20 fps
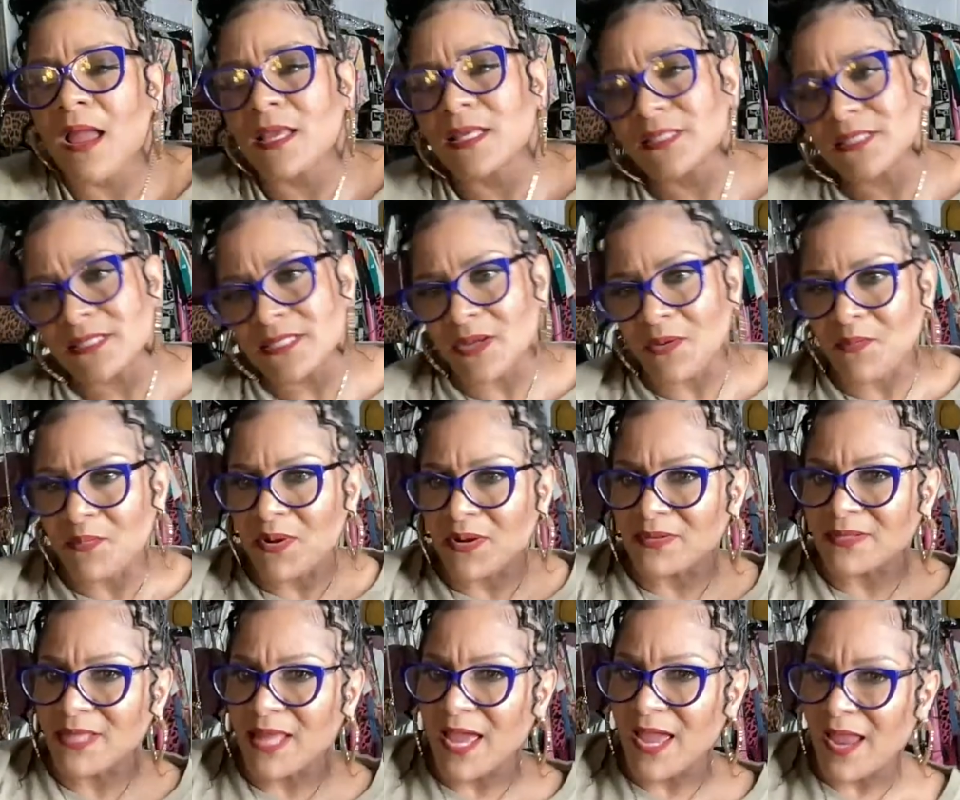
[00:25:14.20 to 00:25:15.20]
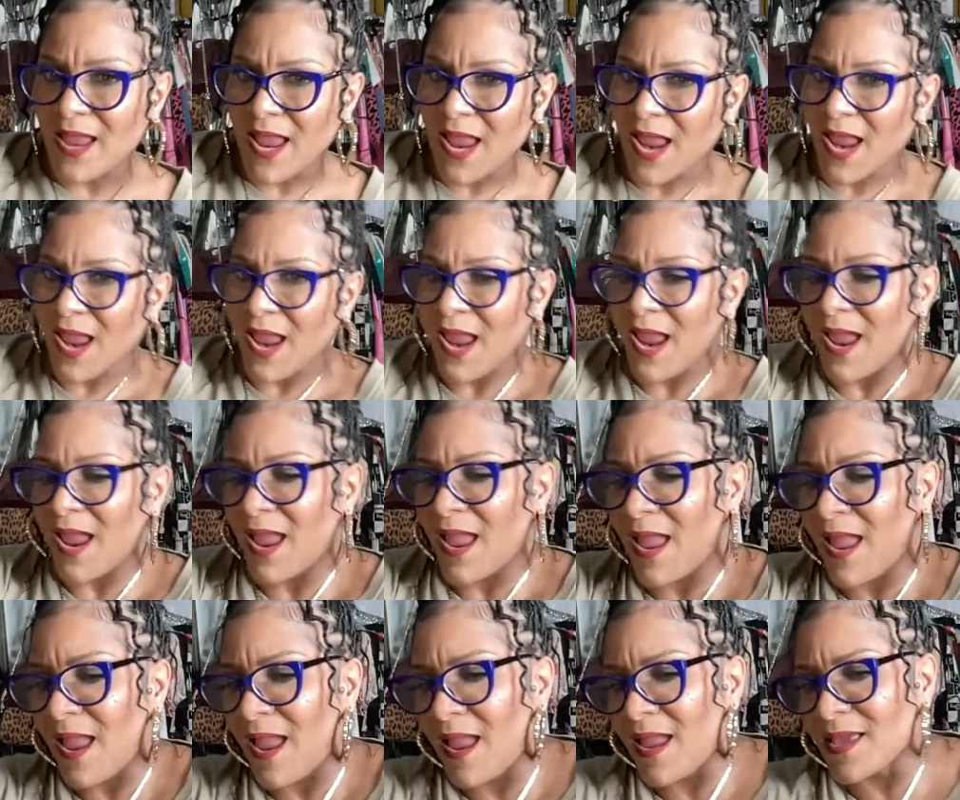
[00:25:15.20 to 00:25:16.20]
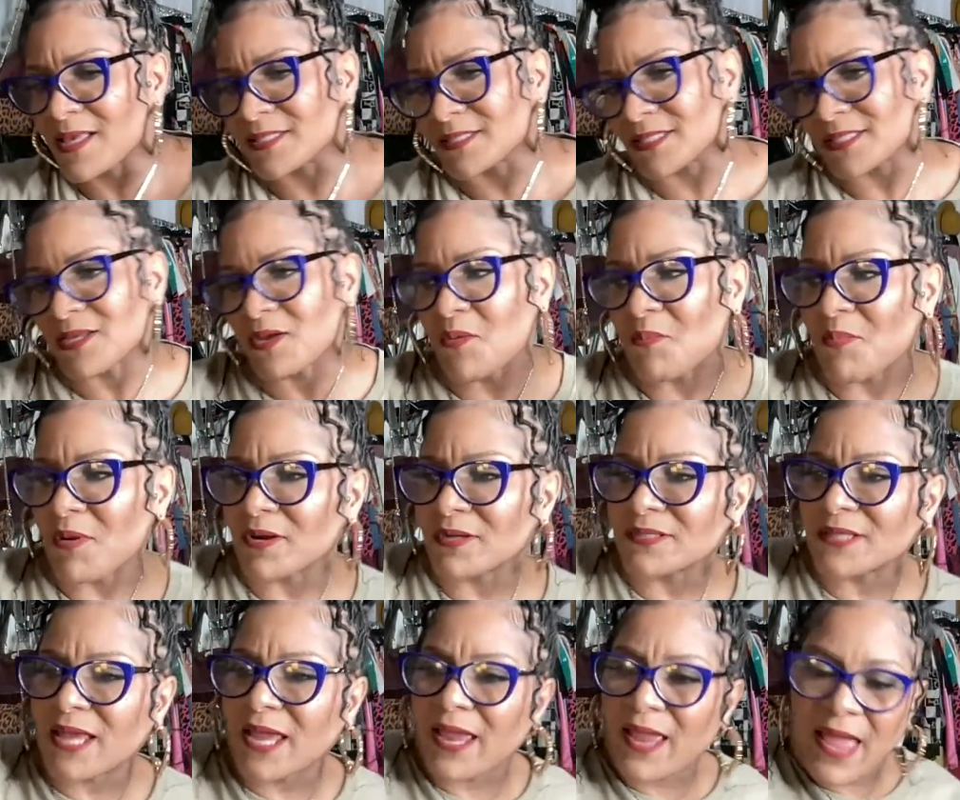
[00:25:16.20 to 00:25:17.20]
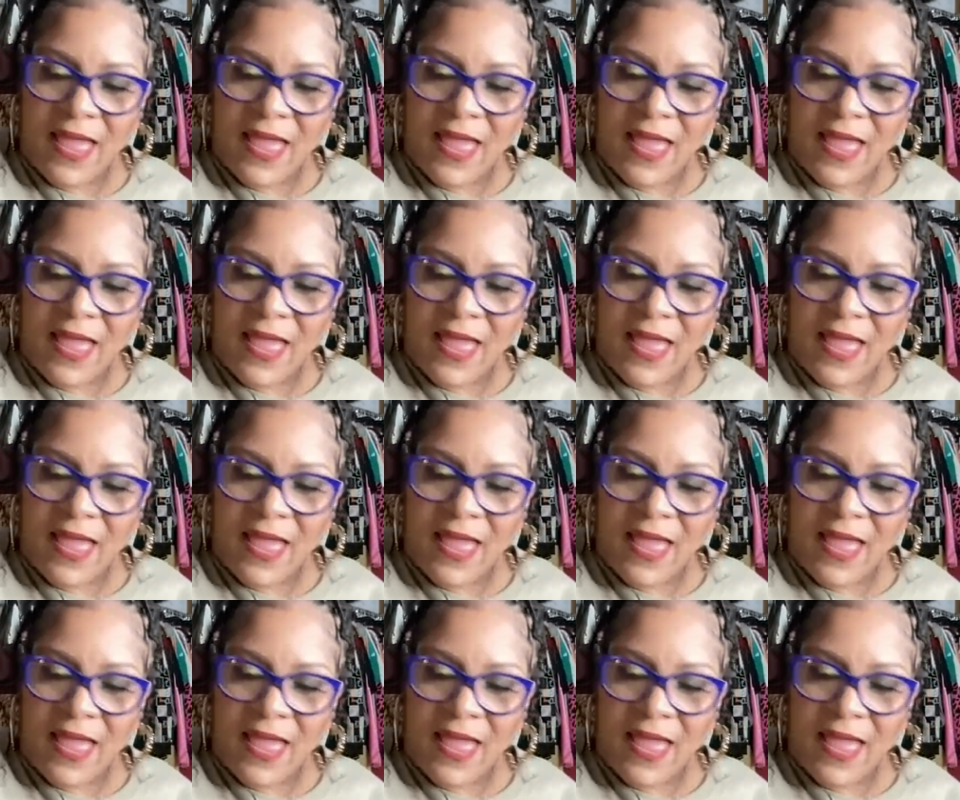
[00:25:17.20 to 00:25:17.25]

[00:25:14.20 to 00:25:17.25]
It's your birthday. It's your birthday.